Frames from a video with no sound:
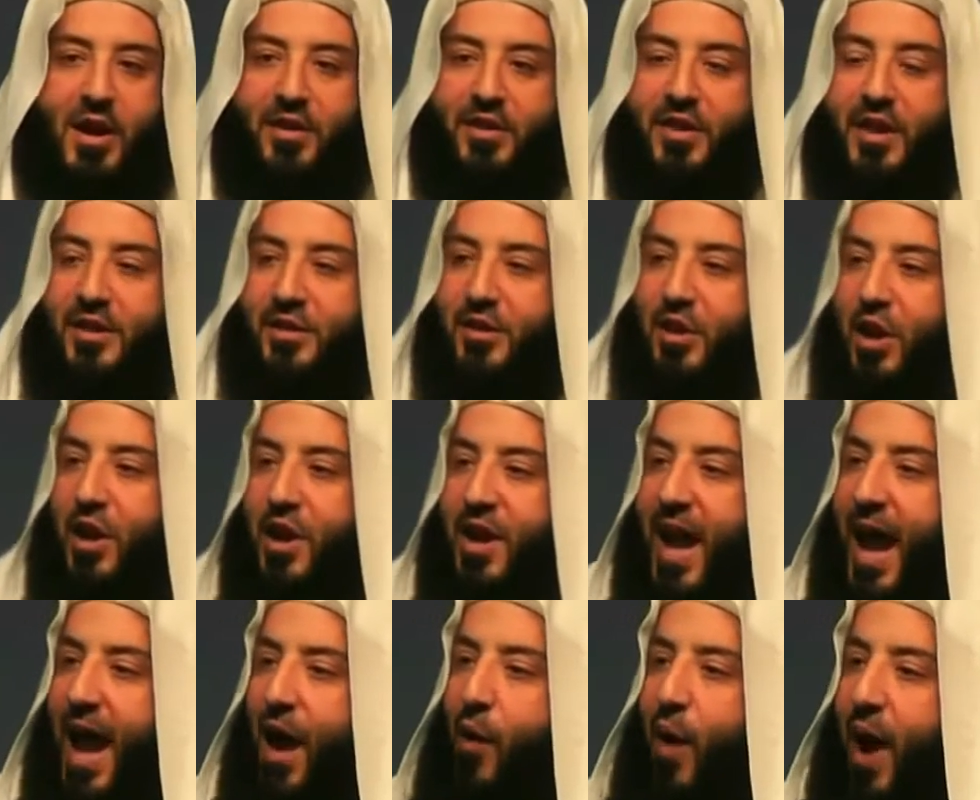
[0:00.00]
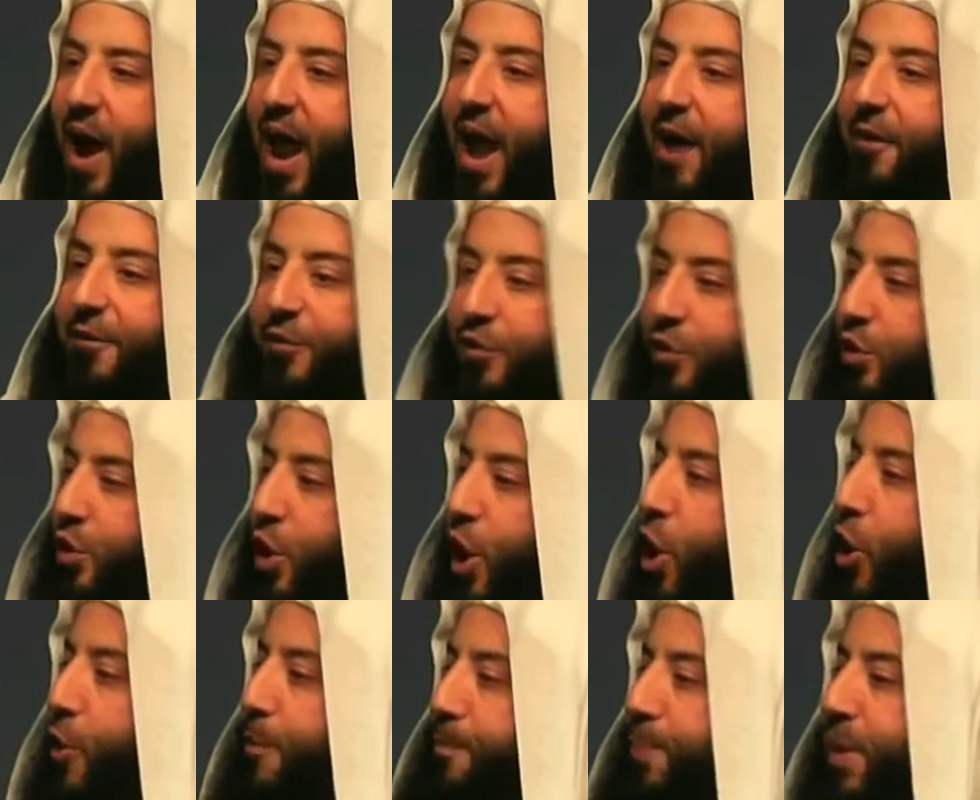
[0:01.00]
that now I have to
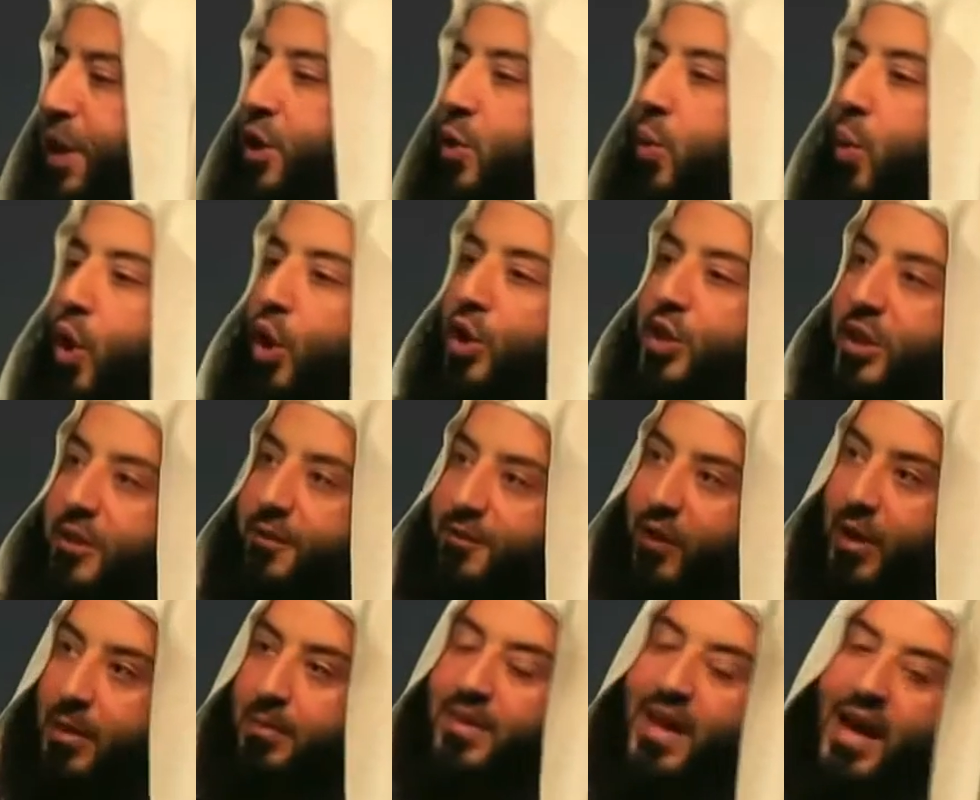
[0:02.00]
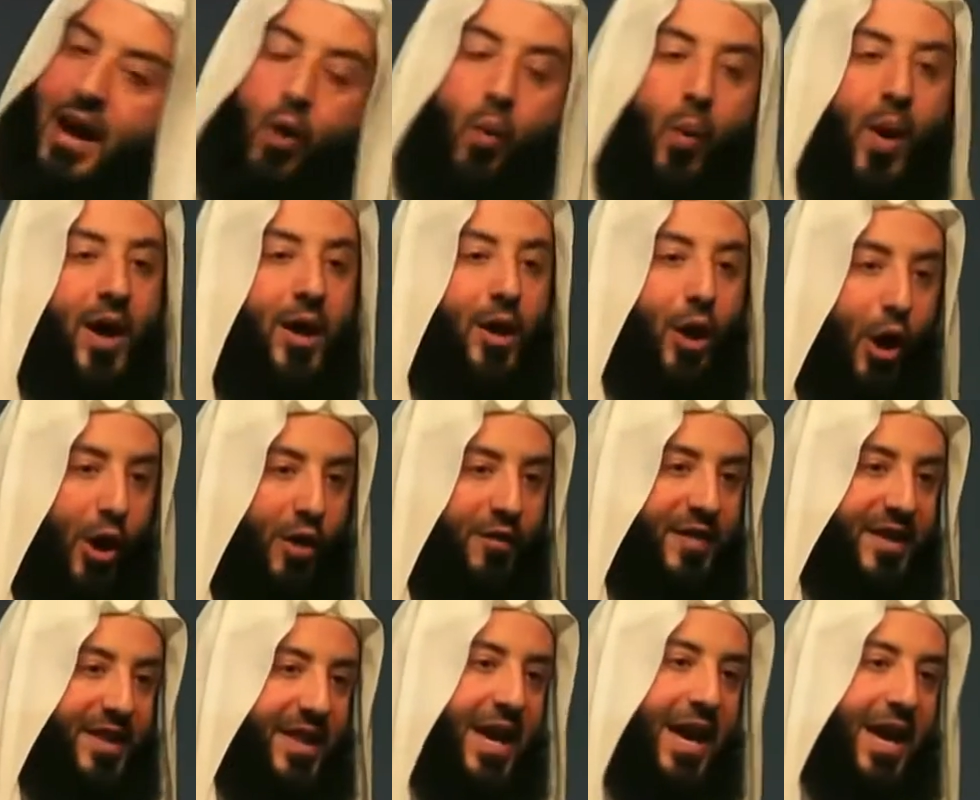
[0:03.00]
go pick water from that well
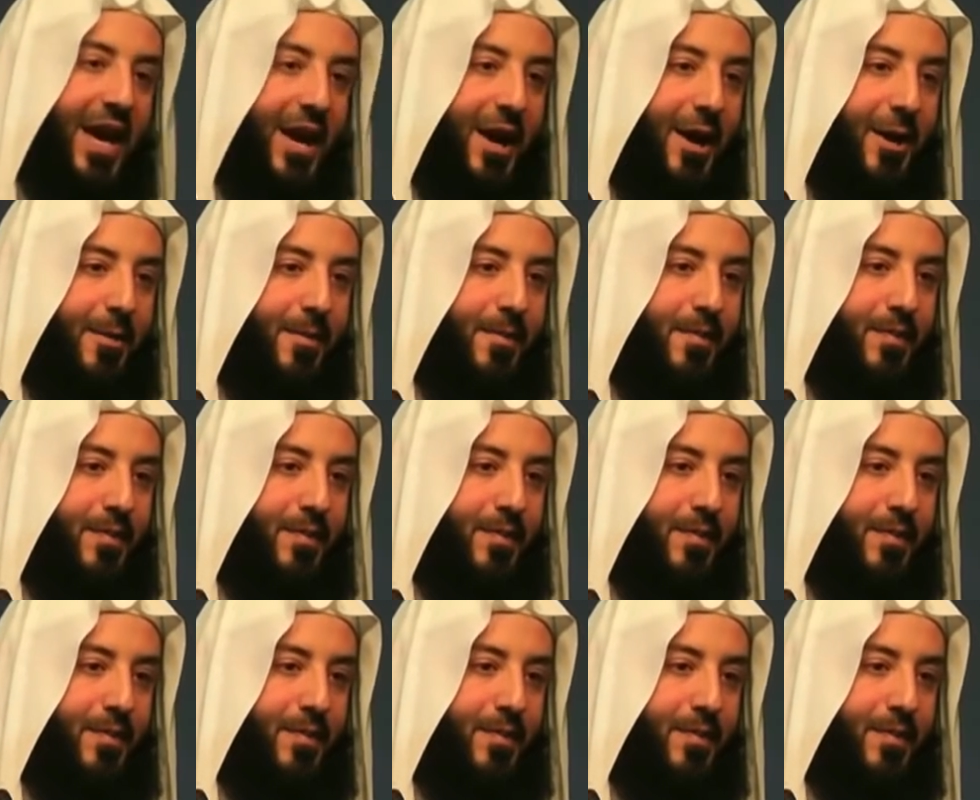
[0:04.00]
over there.